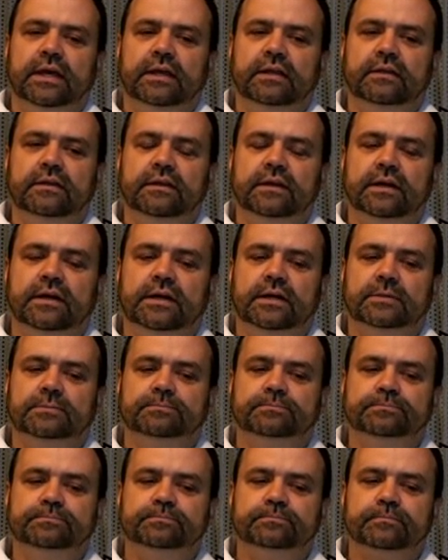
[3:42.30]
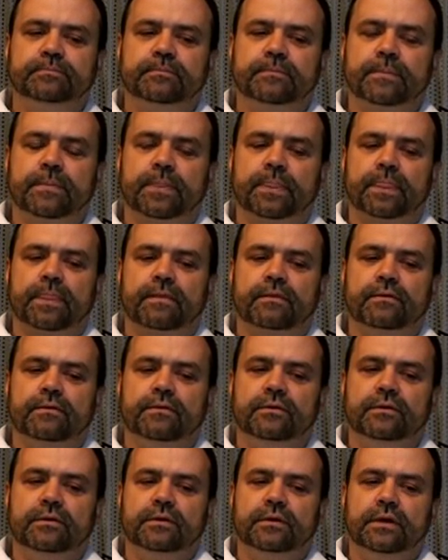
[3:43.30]
And um,
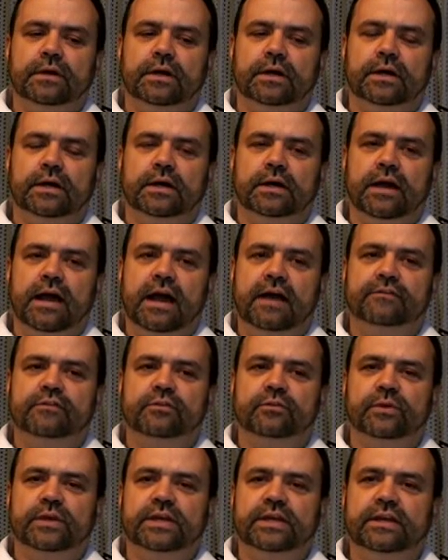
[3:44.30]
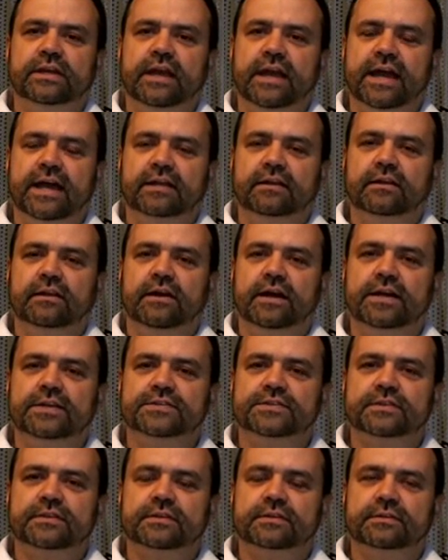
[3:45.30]
uh, after we
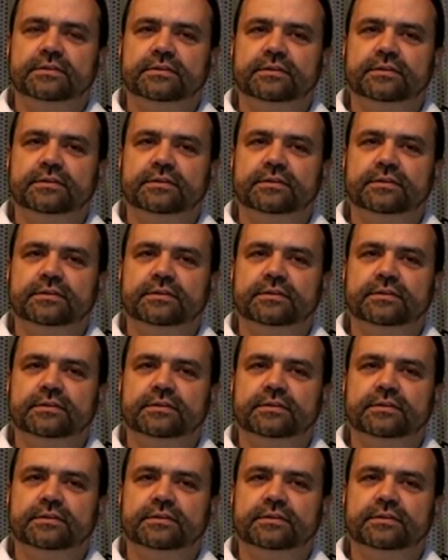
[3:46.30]
analyzed